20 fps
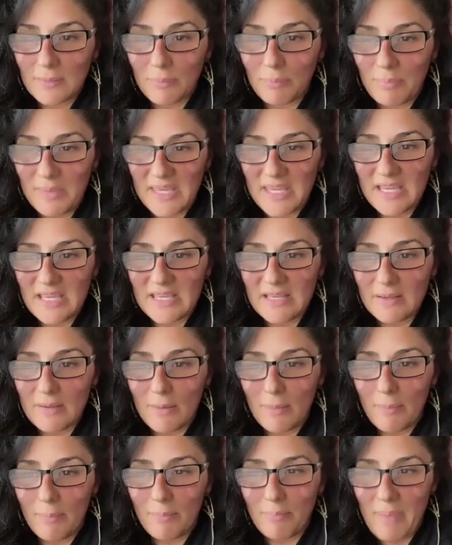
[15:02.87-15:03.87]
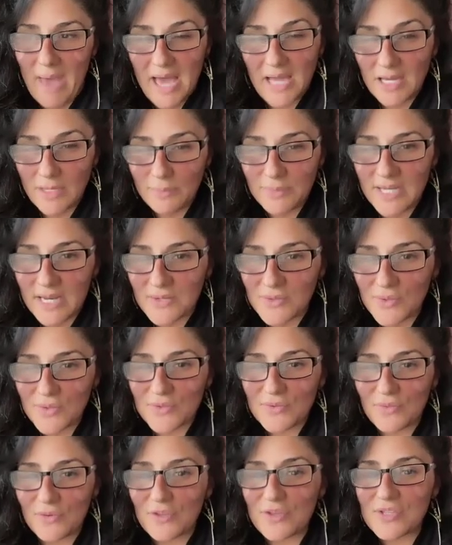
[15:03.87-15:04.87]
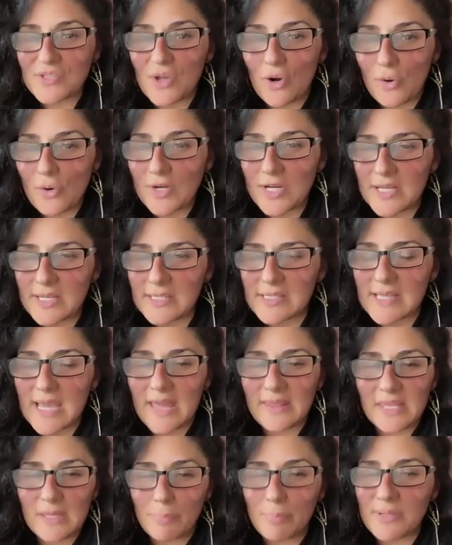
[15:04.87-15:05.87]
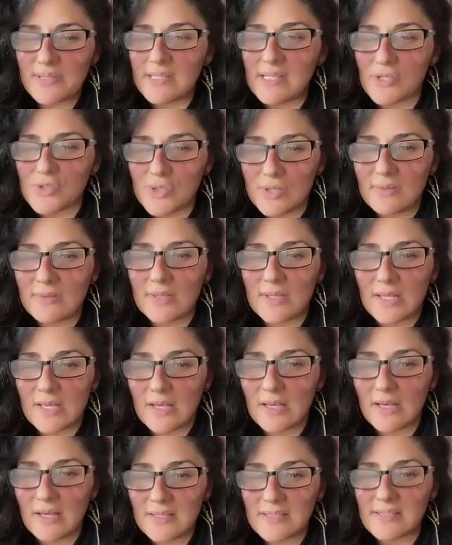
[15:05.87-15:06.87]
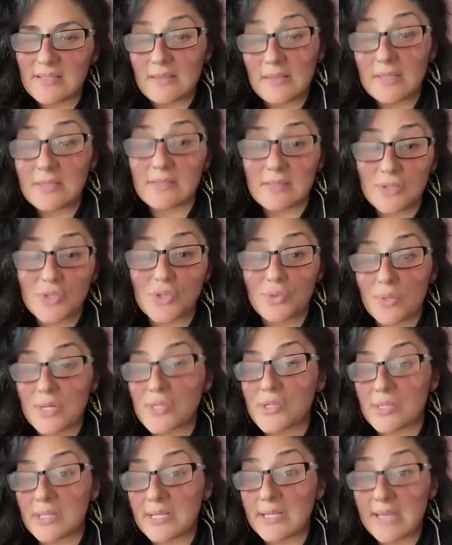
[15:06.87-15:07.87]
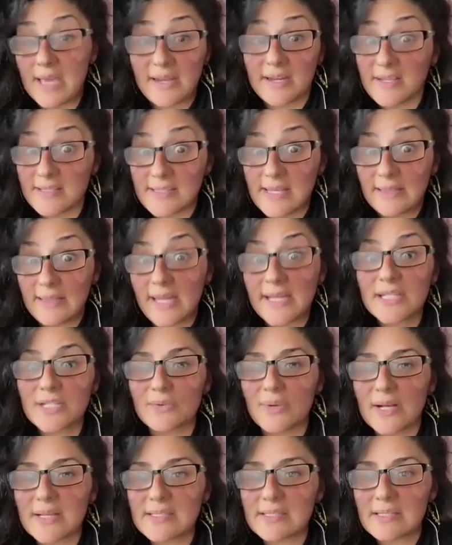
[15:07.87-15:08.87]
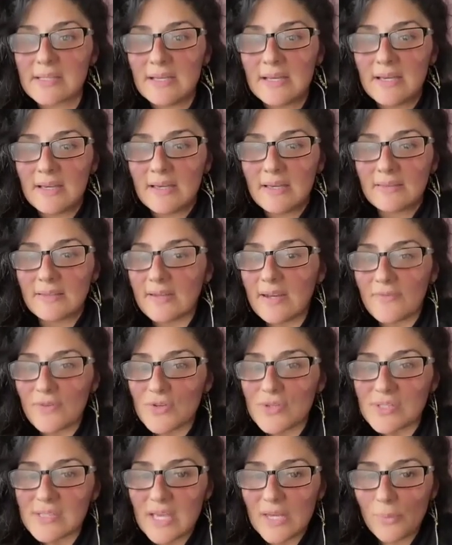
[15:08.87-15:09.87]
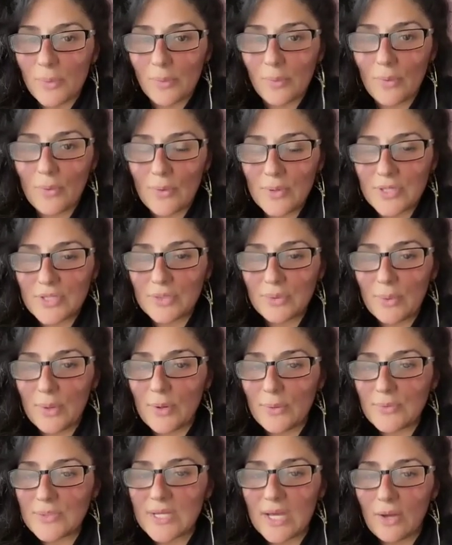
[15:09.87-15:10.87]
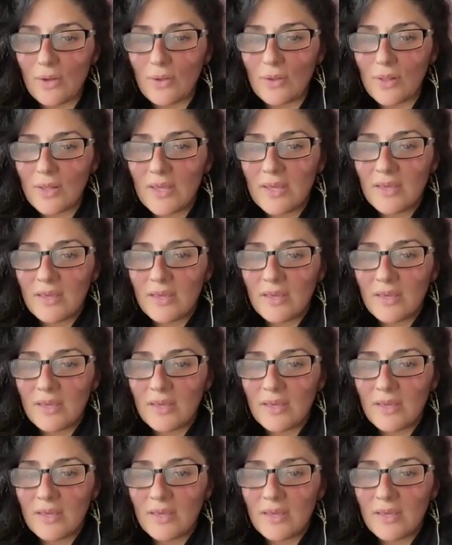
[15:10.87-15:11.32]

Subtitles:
be backup dancers for this artist and they position us in this situation again, because they lied to us. They never said we were going to a hotel